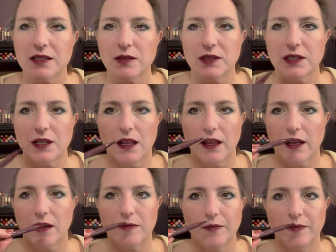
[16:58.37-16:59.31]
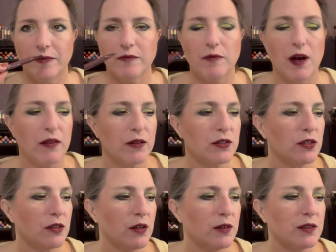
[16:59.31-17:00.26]
So it's not like it bothers
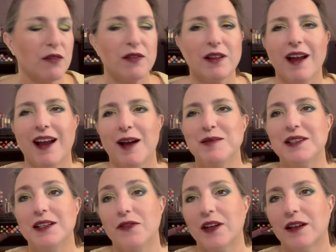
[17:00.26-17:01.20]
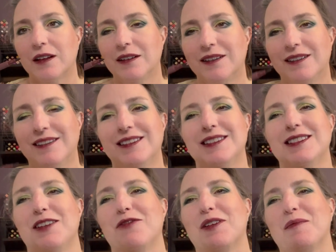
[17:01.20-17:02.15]
your nose. I feel like I'm
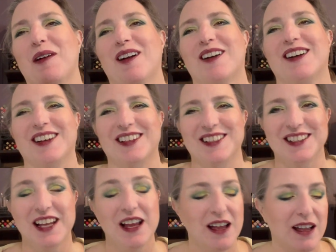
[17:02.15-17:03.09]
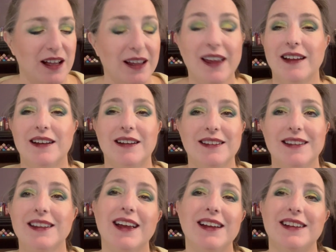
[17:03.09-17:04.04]
sniffing markers. Again,
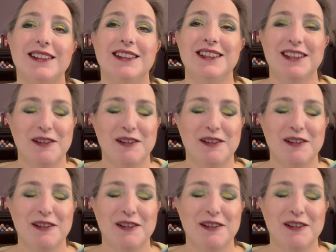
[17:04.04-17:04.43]
the 80s.